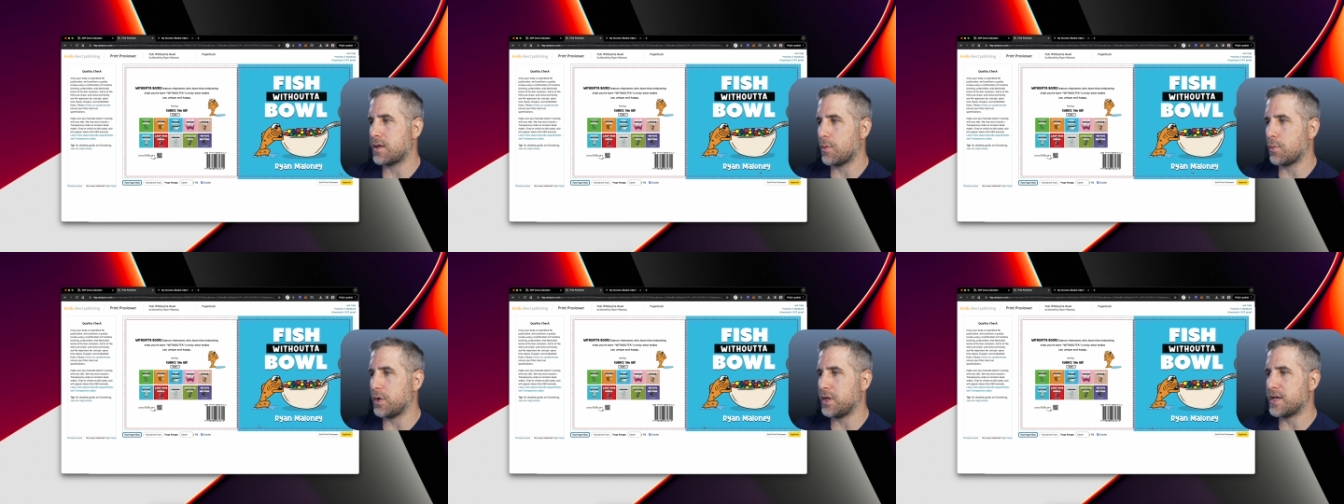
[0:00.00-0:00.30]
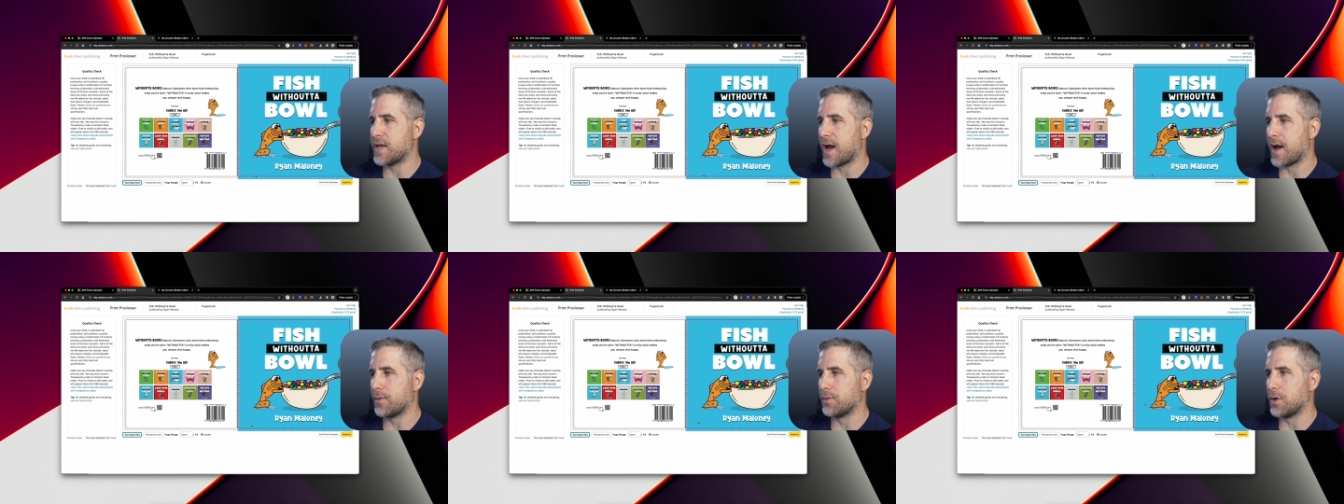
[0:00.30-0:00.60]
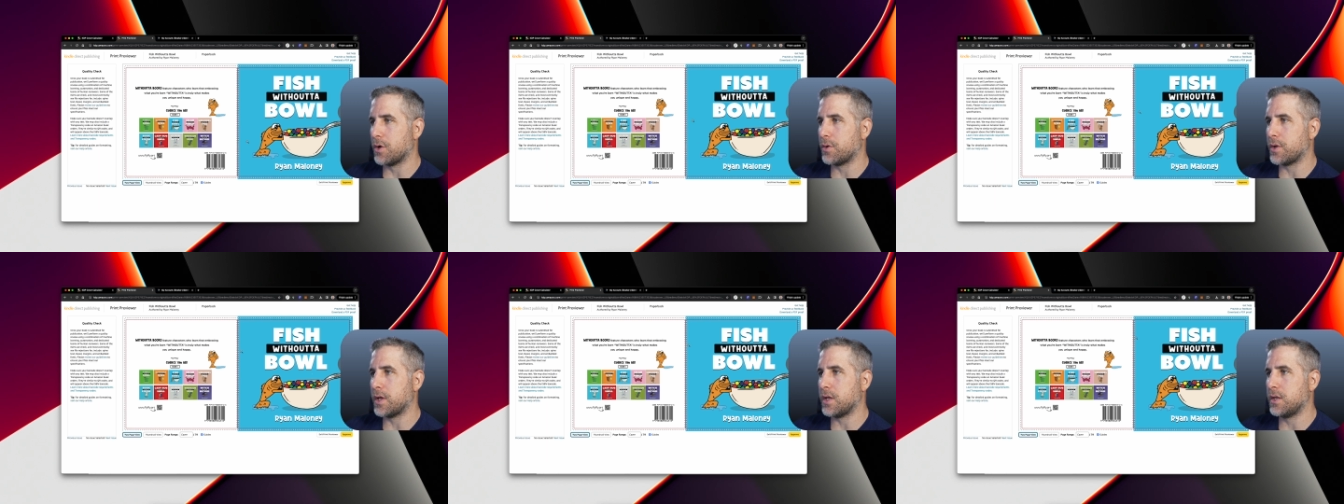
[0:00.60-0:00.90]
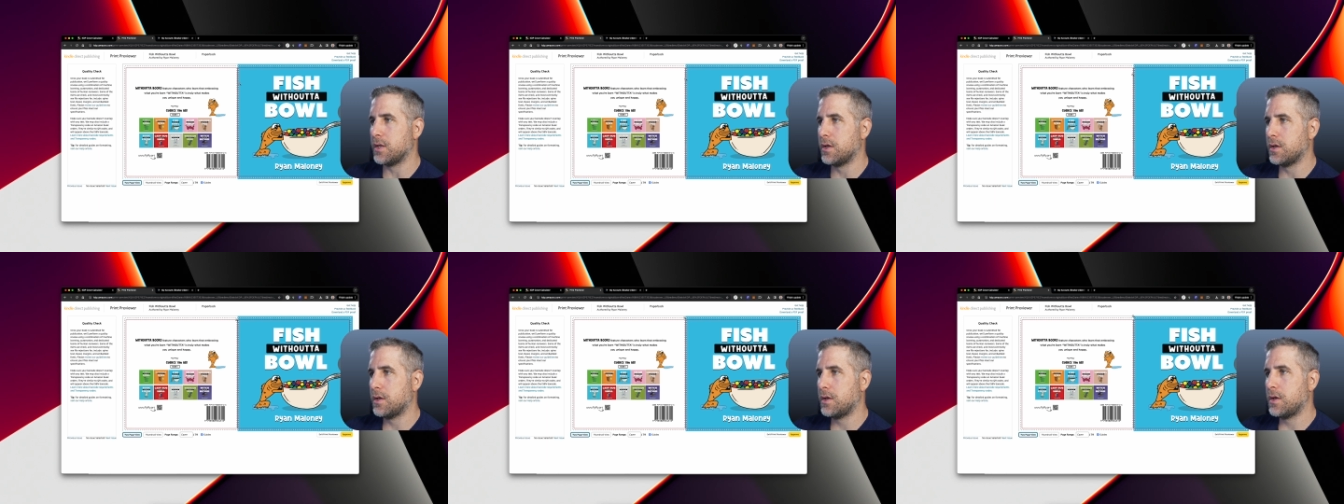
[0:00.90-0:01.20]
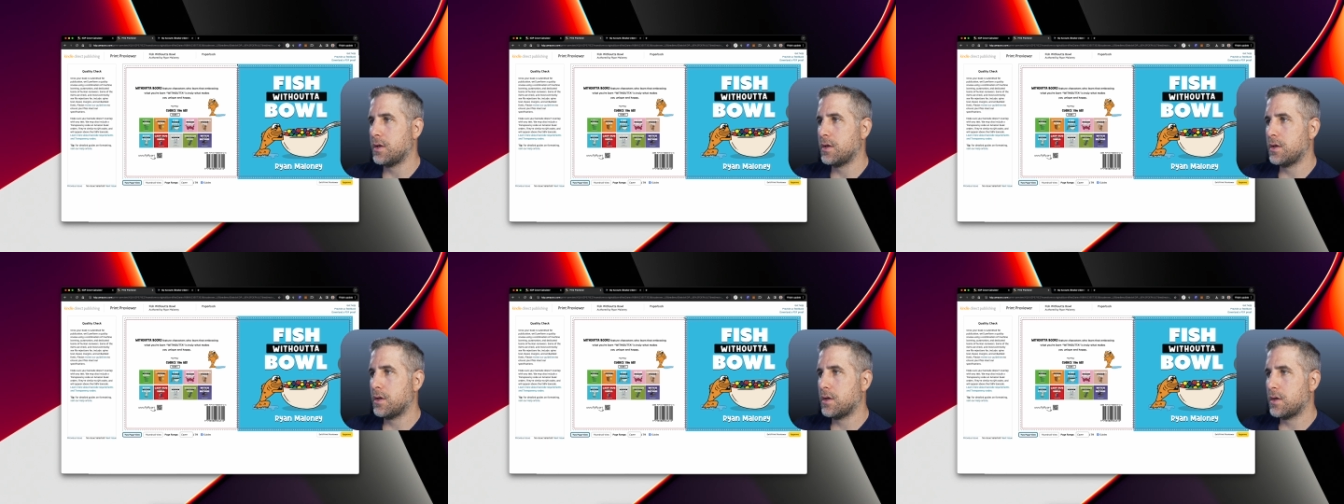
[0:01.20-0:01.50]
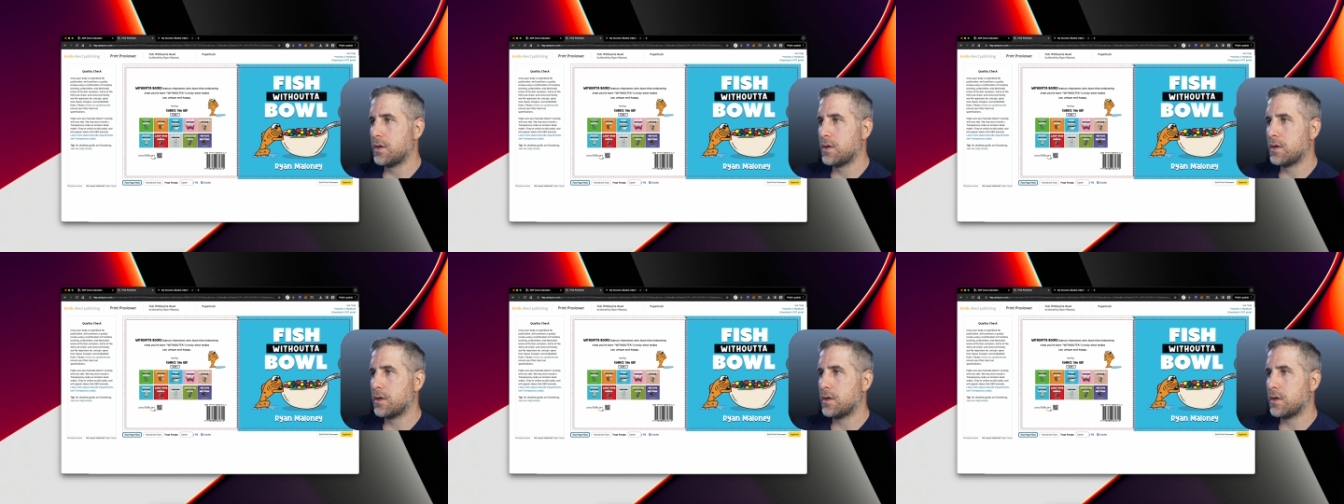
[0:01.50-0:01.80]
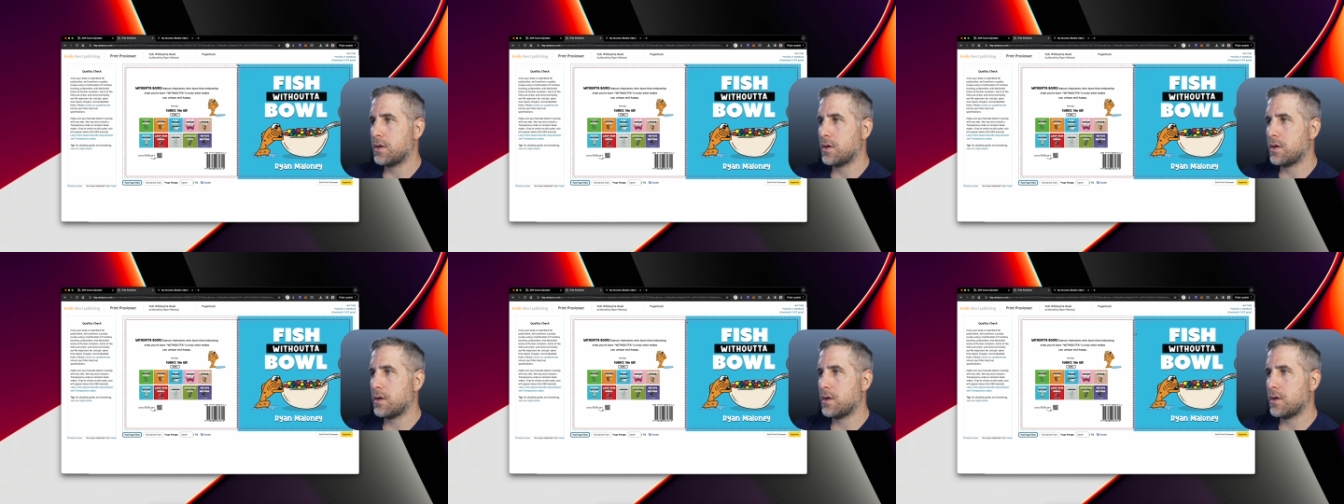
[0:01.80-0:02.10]
that we downloaded
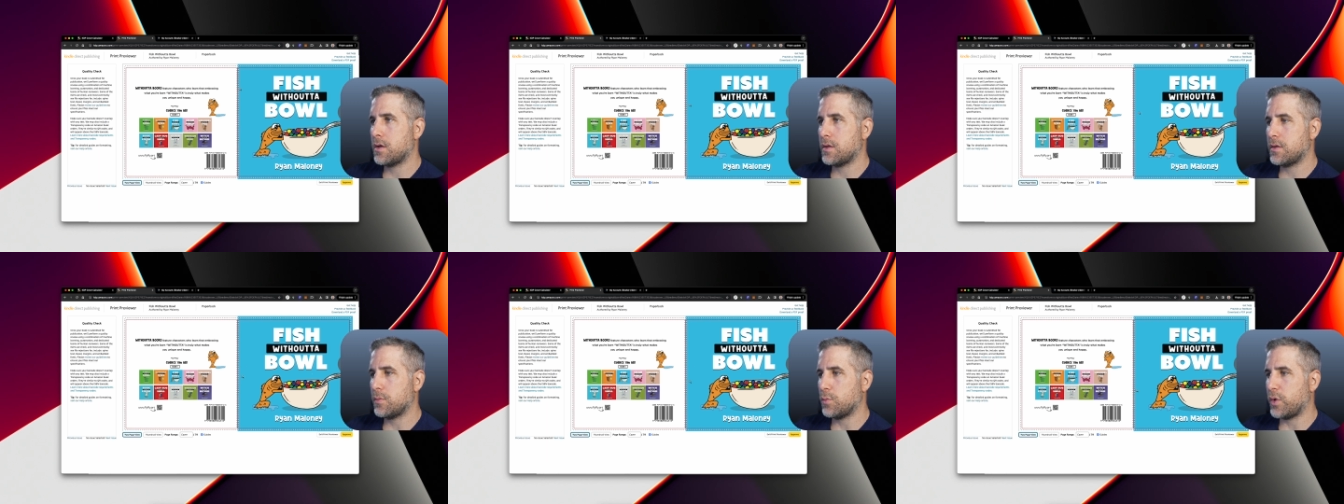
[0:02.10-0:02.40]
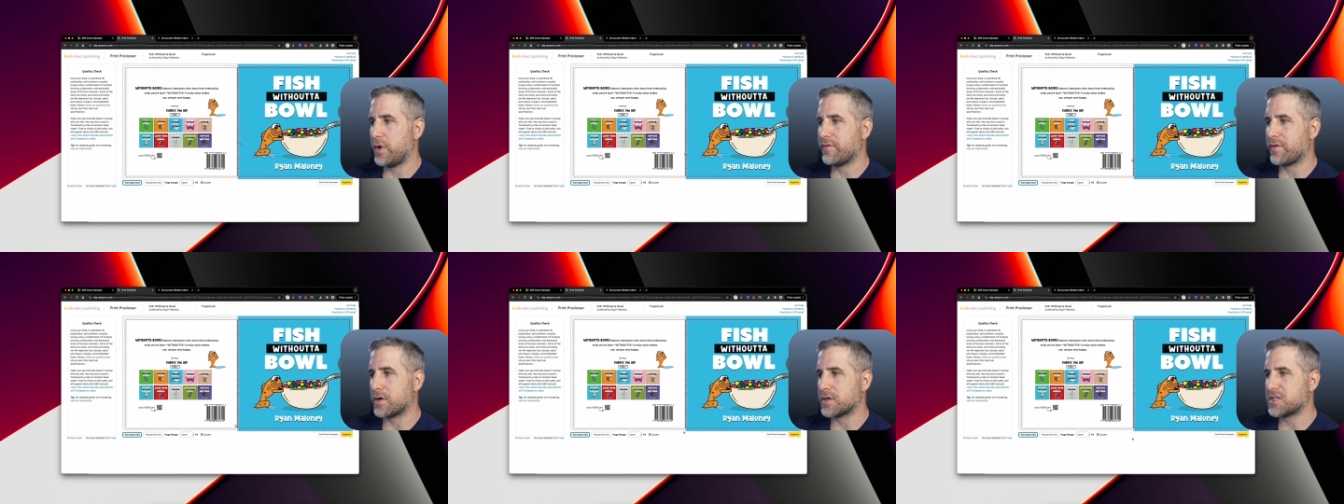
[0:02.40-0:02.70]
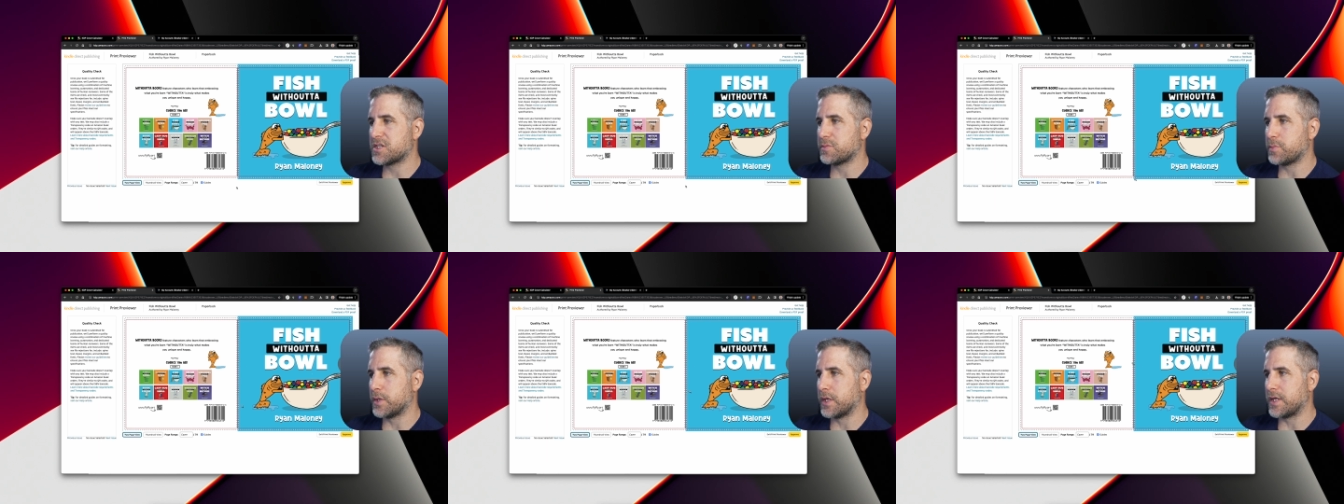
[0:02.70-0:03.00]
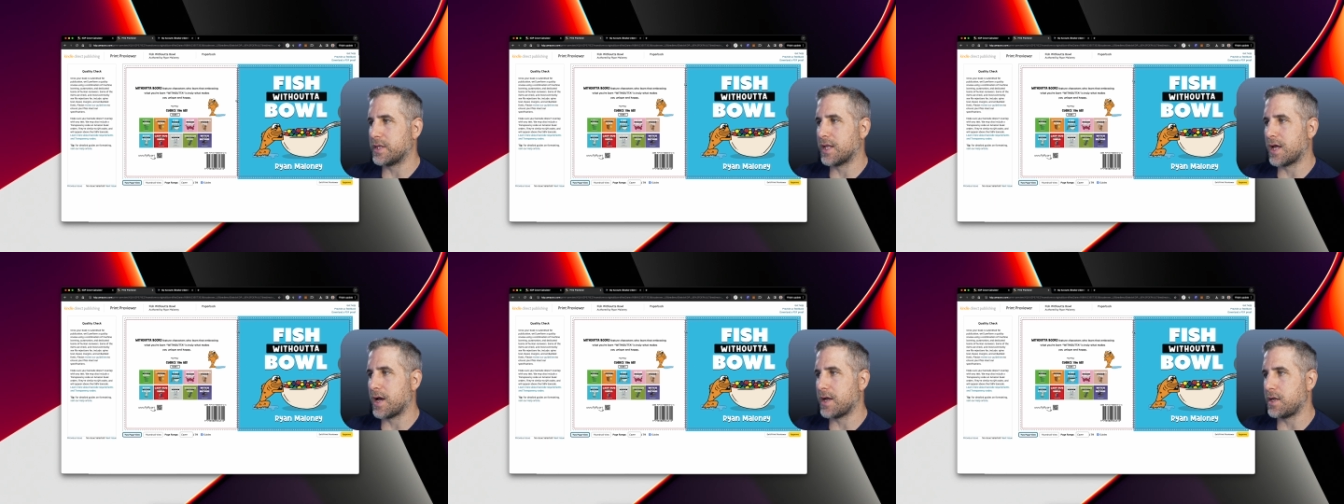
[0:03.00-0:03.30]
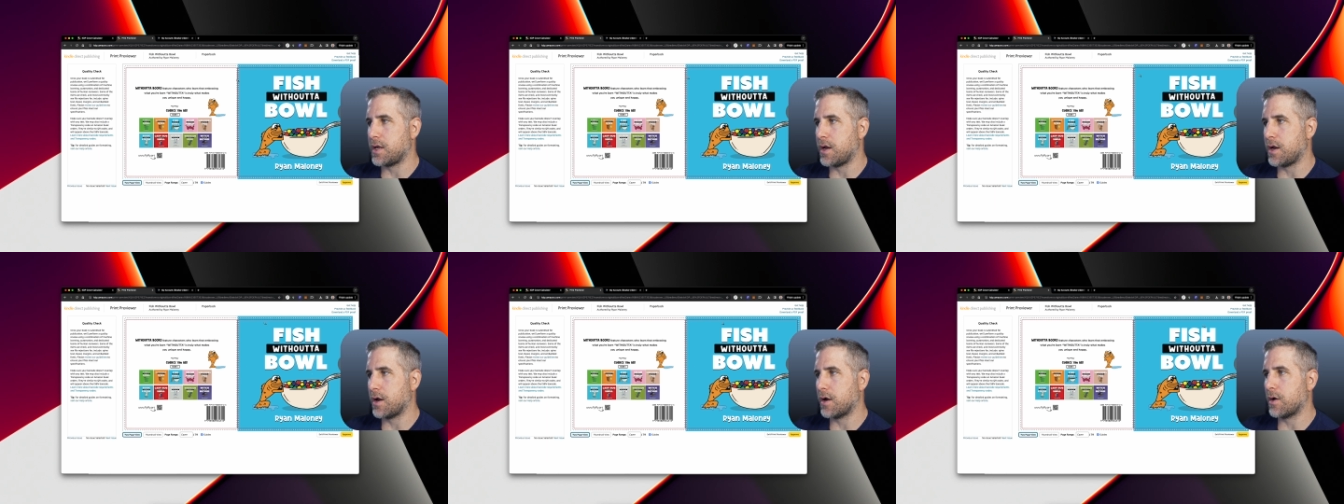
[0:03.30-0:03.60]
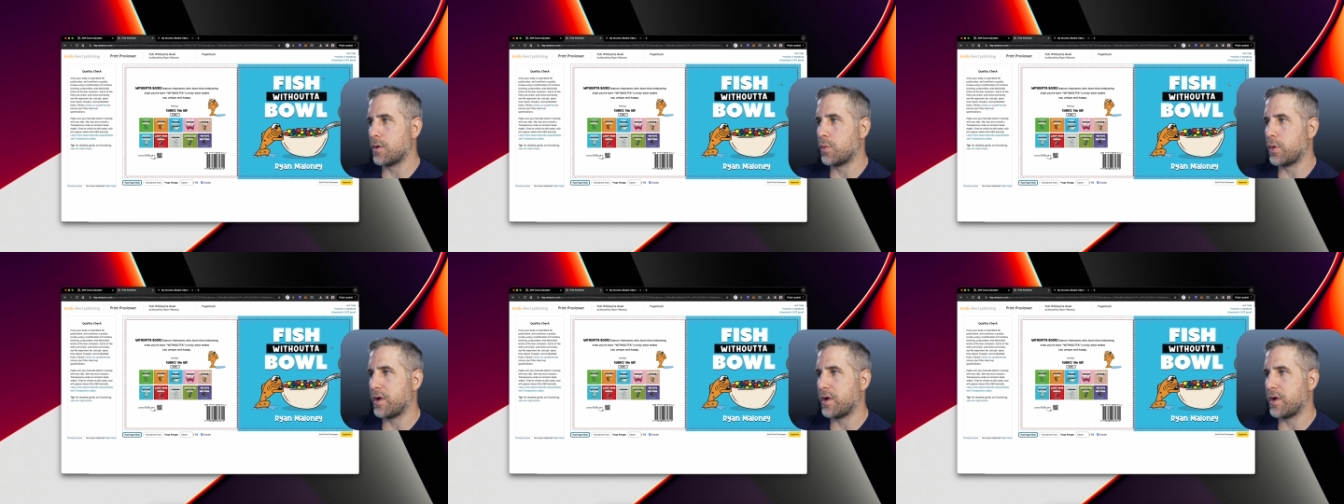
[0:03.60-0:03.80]
we have our split line here.